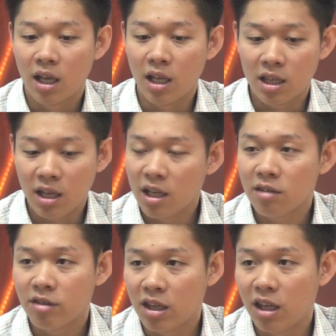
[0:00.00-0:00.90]
And at the
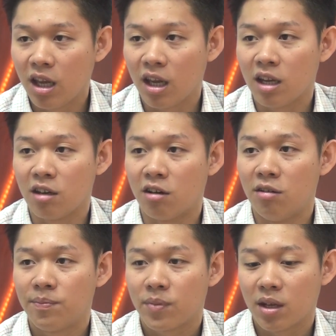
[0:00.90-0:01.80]
end of the day, you
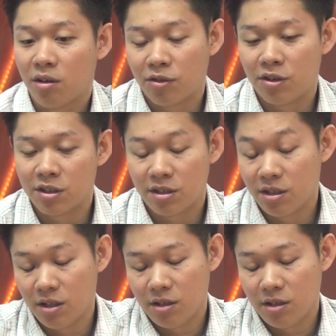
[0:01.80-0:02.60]
know, of course,